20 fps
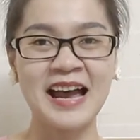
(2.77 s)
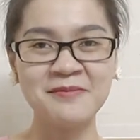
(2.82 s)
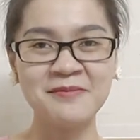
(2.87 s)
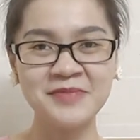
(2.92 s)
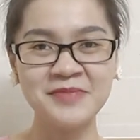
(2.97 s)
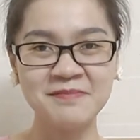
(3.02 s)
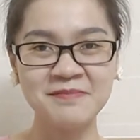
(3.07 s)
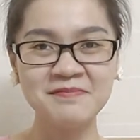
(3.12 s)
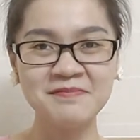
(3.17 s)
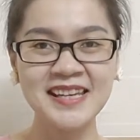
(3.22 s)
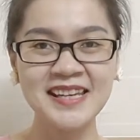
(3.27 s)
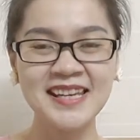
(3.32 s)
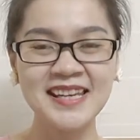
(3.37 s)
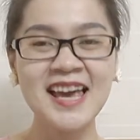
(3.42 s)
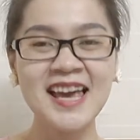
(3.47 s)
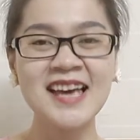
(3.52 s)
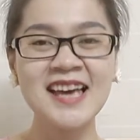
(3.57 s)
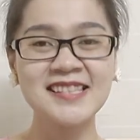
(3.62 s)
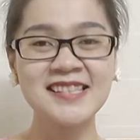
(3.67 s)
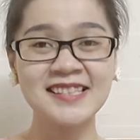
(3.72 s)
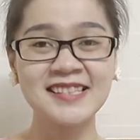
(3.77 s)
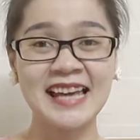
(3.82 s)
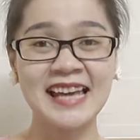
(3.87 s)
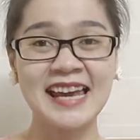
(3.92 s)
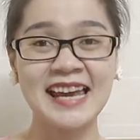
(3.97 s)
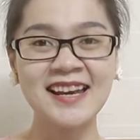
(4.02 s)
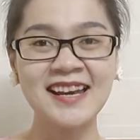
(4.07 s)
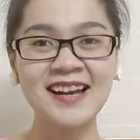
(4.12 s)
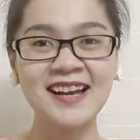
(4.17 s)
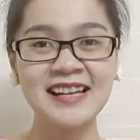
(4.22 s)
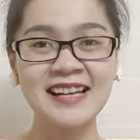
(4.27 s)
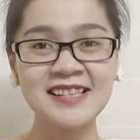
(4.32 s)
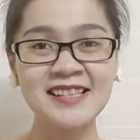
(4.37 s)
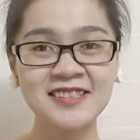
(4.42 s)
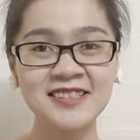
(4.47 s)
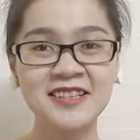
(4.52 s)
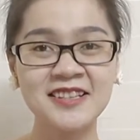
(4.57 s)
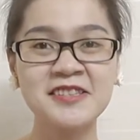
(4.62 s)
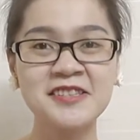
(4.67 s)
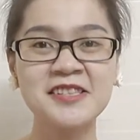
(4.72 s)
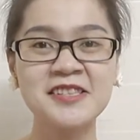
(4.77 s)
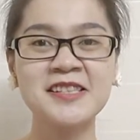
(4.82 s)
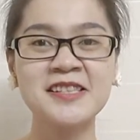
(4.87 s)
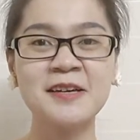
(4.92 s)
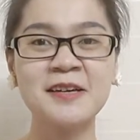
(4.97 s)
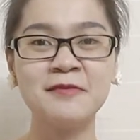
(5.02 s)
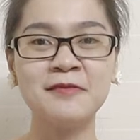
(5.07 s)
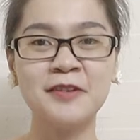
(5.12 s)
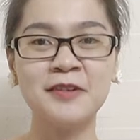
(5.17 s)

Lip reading: I'm Yimmy. Today, let's learn some